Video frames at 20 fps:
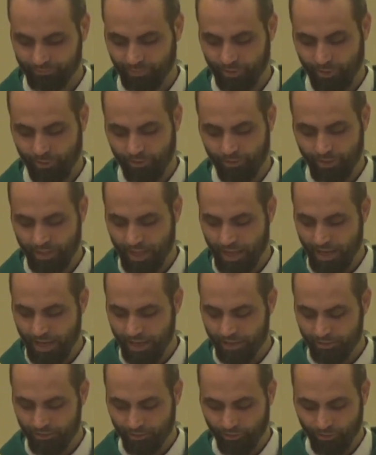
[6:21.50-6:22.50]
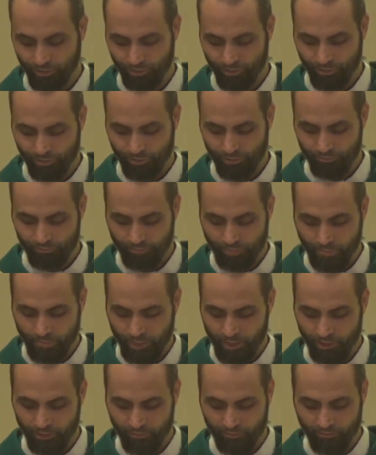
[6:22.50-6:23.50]
her land, her home,
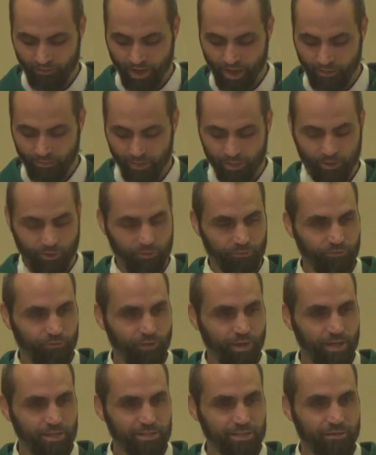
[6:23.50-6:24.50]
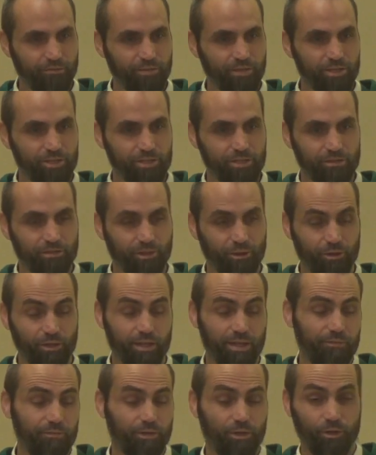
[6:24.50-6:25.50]
her family, her friends, everything, she, her,
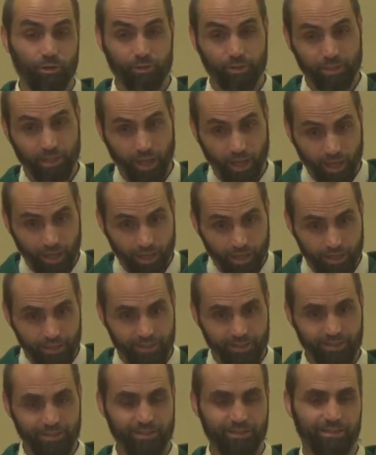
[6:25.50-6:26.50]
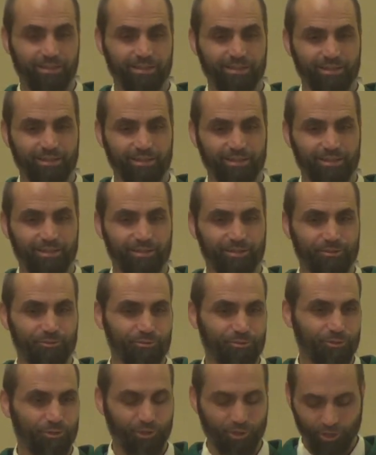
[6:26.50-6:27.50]
even her God,
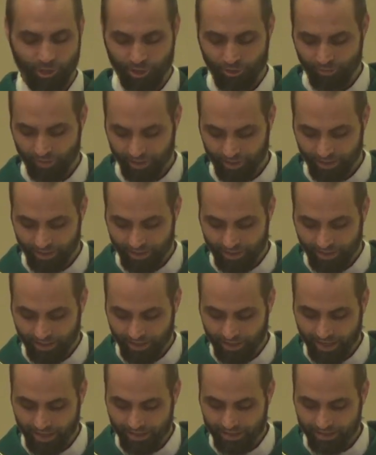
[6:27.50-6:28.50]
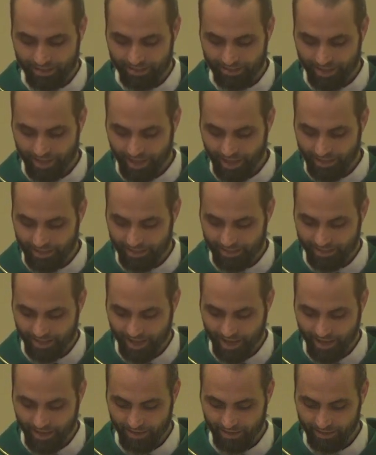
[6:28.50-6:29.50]
to go and, and, and
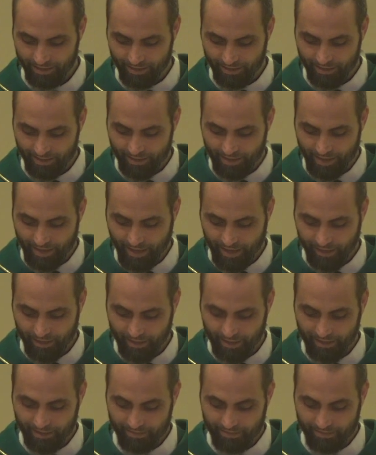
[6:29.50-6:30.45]
stay and